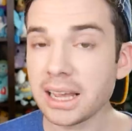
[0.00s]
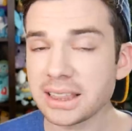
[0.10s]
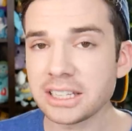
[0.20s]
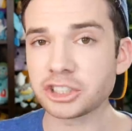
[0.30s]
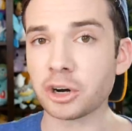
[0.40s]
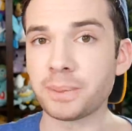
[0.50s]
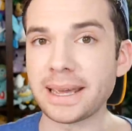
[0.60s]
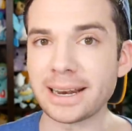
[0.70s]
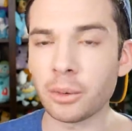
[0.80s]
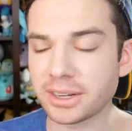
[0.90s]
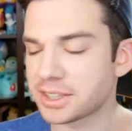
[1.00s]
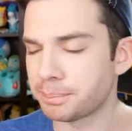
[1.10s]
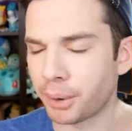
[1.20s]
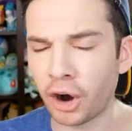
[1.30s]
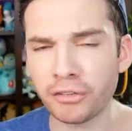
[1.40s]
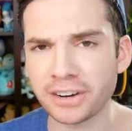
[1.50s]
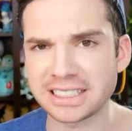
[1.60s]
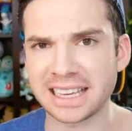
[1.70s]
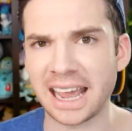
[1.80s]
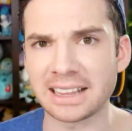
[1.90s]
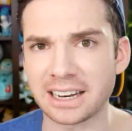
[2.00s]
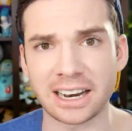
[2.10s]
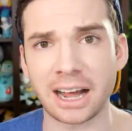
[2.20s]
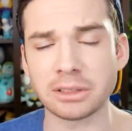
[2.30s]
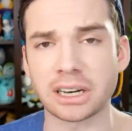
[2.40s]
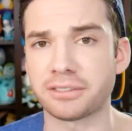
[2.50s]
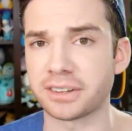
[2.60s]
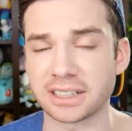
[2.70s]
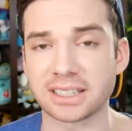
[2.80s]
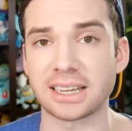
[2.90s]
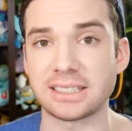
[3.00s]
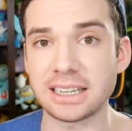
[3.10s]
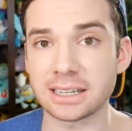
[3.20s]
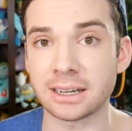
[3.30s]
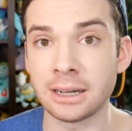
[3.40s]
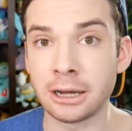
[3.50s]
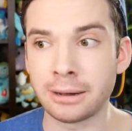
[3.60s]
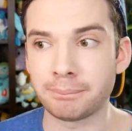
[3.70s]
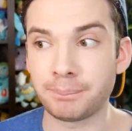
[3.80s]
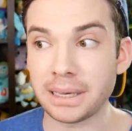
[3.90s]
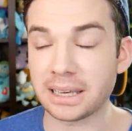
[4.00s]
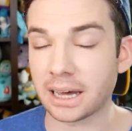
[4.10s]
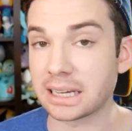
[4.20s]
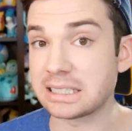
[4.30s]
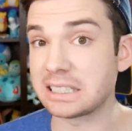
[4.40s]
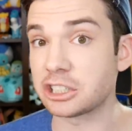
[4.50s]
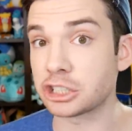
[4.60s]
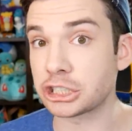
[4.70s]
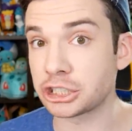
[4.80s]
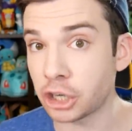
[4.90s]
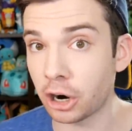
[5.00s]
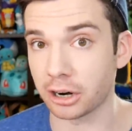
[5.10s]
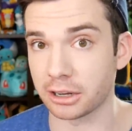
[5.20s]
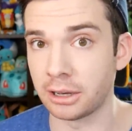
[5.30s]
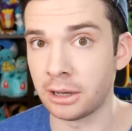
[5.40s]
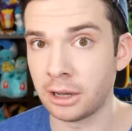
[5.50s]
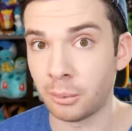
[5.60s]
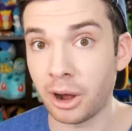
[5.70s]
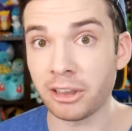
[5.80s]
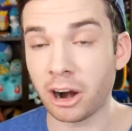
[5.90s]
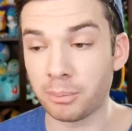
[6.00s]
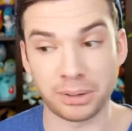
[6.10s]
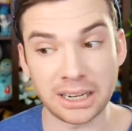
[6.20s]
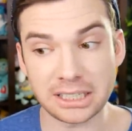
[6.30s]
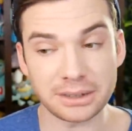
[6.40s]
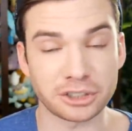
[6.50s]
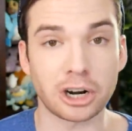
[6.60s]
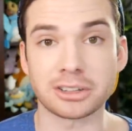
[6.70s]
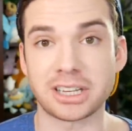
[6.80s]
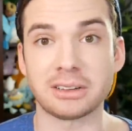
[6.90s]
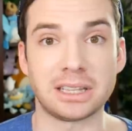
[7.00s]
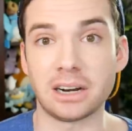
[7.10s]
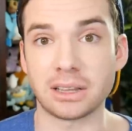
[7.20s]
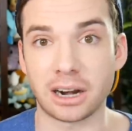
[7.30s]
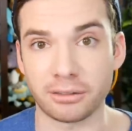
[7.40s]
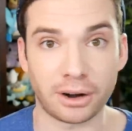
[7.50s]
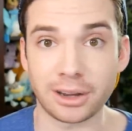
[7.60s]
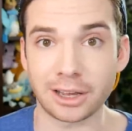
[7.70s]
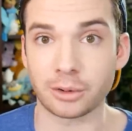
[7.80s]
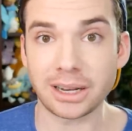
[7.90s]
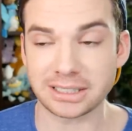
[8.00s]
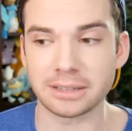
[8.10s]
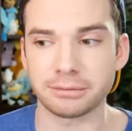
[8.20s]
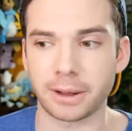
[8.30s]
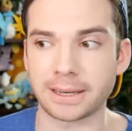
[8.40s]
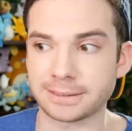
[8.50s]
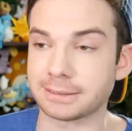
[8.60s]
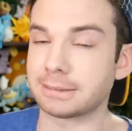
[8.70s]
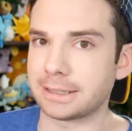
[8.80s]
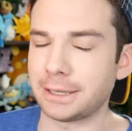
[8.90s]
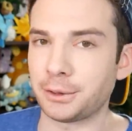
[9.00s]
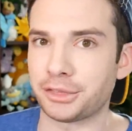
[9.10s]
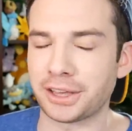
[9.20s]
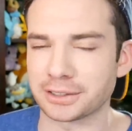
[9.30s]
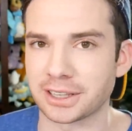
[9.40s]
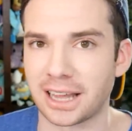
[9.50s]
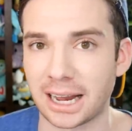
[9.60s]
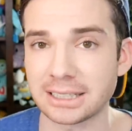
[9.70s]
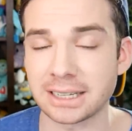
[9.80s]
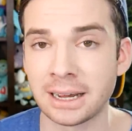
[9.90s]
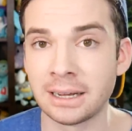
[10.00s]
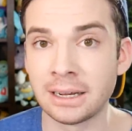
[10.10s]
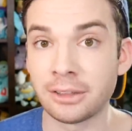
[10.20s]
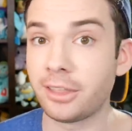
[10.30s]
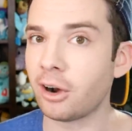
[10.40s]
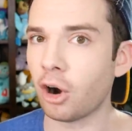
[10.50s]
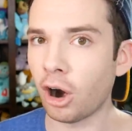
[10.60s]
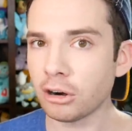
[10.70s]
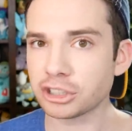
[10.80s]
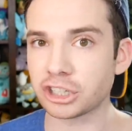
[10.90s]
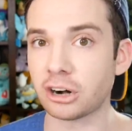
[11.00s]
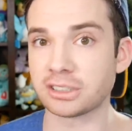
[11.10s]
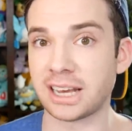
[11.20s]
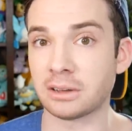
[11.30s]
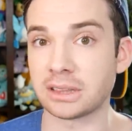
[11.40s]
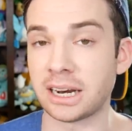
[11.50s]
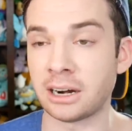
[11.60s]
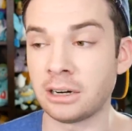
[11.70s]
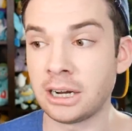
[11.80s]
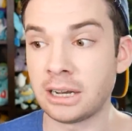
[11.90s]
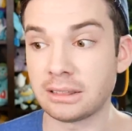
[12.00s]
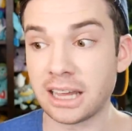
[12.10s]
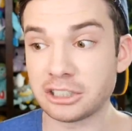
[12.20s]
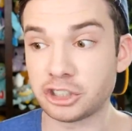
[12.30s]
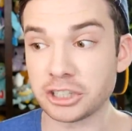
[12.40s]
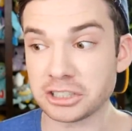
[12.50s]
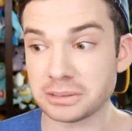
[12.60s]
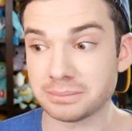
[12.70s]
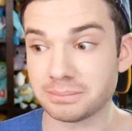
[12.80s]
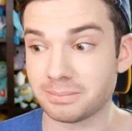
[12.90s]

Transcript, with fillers: I think Sharpedo is the perfect candidate out there for this idea because it's a shark. While there are plenty of sharks out there that are very aggressive and kill things a lot, there are sharks out there that just